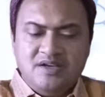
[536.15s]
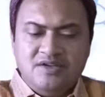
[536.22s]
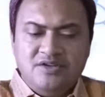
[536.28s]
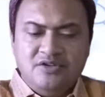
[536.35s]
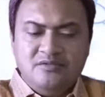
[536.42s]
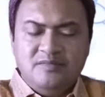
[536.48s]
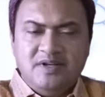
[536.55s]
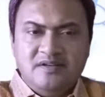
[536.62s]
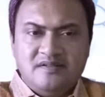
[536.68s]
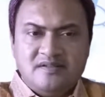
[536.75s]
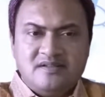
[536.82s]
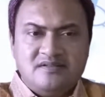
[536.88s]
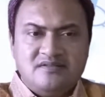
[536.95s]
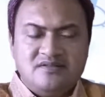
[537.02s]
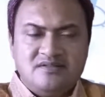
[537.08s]
human
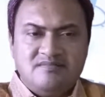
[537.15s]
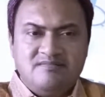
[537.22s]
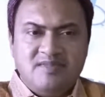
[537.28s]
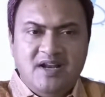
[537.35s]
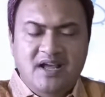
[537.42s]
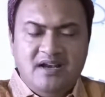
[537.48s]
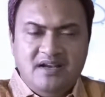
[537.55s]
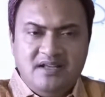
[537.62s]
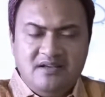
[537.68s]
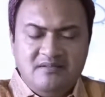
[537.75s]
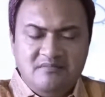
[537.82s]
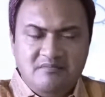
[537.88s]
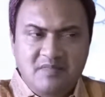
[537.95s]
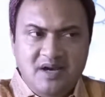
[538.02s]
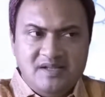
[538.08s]
resource
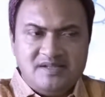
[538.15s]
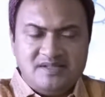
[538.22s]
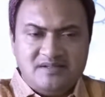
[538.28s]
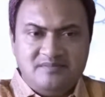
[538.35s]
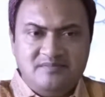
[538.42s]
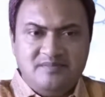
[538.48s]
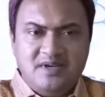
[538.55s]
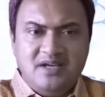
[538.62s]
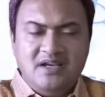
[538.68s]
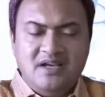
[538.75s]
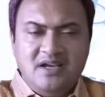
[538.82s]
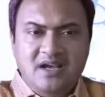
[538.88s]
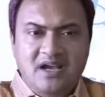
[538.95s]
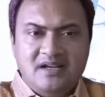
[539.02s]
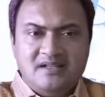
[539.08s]
planning must
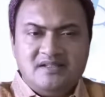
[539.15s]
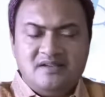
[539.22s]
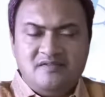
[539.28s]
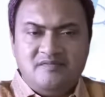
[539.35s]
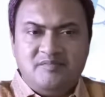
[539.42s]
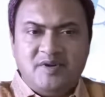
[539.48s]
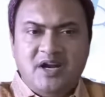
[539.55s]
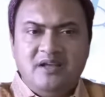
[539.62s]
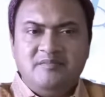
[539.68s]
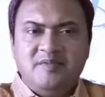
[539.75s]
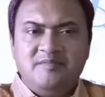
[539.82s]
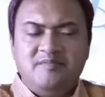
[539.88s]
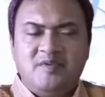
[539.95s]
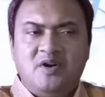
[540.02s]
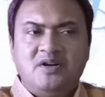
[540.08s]
and is of prime
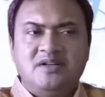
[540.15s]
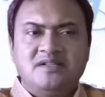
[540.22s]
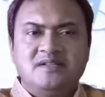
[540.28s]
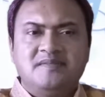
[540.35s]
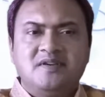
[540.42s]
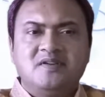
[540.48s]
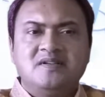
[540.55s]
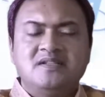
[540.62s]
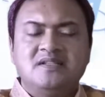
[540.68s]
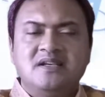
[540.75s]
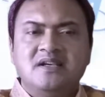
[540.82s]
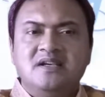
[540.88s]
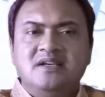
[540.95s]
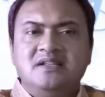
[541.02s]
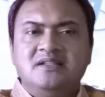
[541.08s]
importance, because
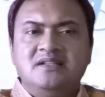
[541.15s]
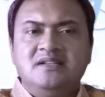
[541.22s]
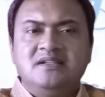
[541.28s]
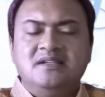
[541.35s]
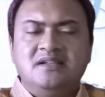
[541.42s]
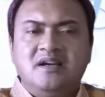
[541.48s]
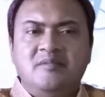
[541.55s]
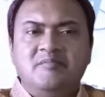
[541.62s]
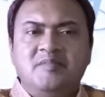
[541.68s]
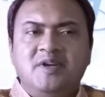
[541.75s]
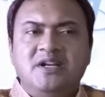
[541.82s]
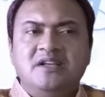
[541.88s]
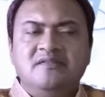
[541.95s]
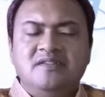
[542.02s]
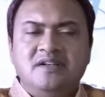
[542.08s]
the
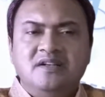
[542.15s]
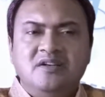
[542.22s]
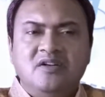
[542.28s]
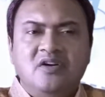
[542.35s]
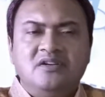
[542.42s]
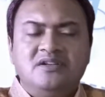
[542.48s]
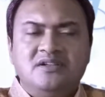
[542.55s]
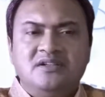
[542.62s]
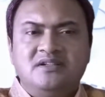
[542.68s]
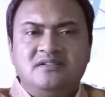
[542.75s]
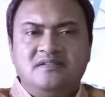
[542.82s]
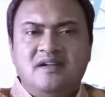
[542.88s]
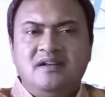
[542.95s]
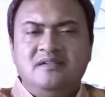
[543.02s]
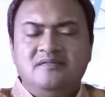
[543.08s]
company will not
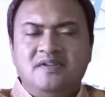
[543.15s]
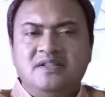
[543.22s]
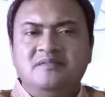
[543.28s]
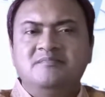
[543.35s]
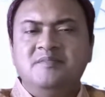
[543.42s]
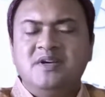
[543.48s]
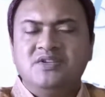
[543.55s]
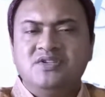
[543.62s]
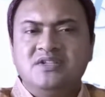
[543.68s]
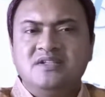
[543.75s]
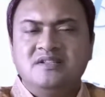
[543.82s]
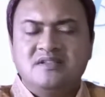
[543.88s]
run with machines